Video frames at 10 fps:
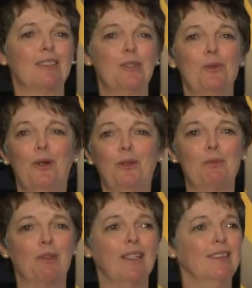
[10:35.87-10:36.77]
two older
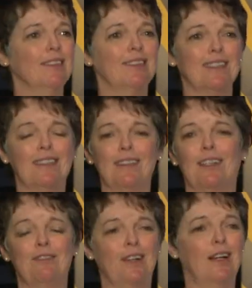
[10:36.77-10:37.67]
brothers and
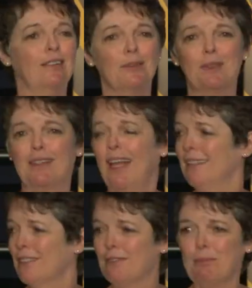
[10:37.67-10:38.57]
a father with
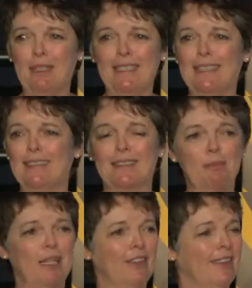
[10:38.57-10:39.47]
lots of opinions
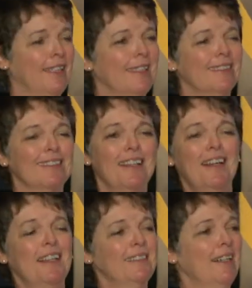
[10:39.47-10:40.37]
about things.
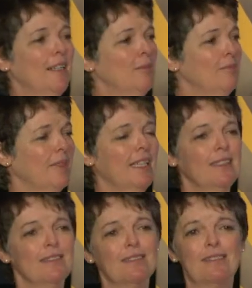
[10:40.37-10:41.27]
Um,
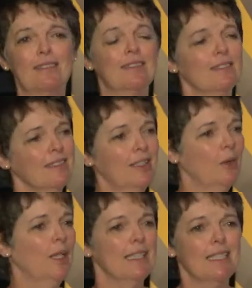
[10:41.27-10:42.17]
and, you
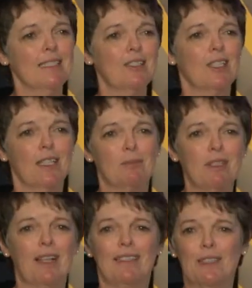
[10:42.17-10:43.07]
know, at the dinner
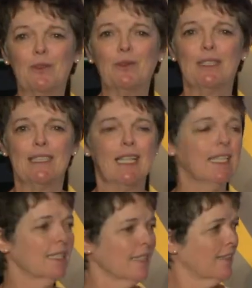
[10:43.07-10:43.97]
table, I never really
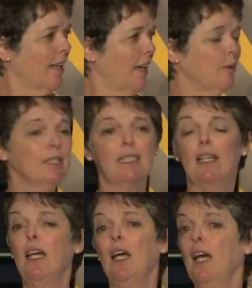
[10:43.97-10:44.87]
got to say, I would say,
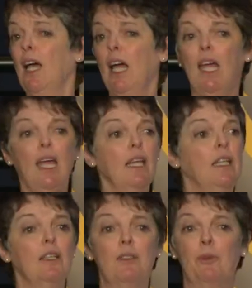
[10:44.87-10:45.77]
hey,
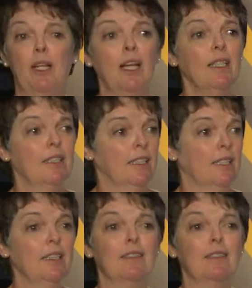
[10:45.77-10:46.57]
here's what I think,